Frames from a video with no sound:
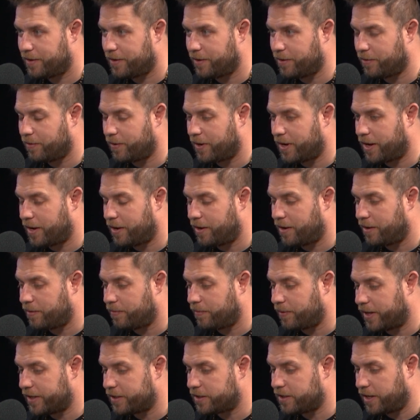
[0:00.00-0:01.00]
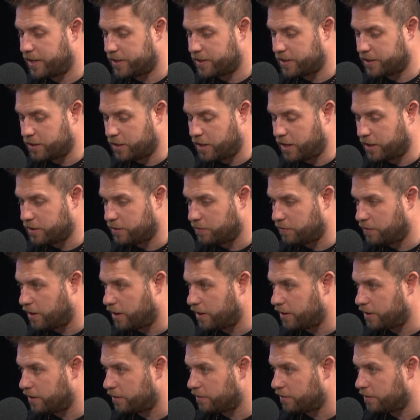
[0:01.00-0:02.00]
I get to talk to a lot
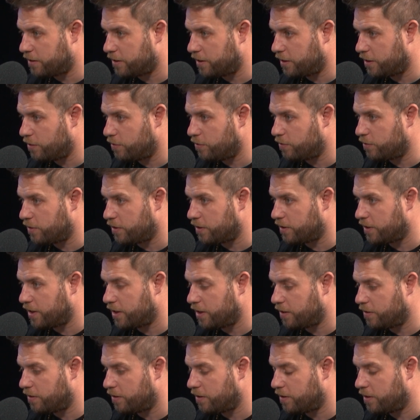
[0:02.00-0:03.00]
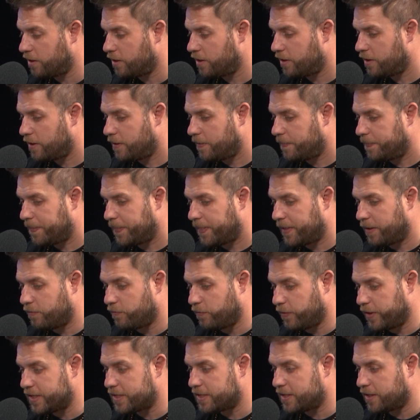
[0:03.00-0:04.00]
of the youth, and
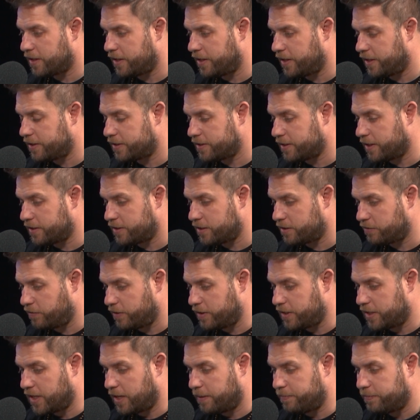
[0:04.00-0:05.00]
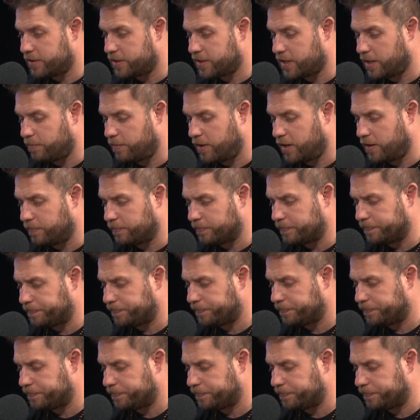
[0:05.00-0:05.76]
recently, since screen time has come up,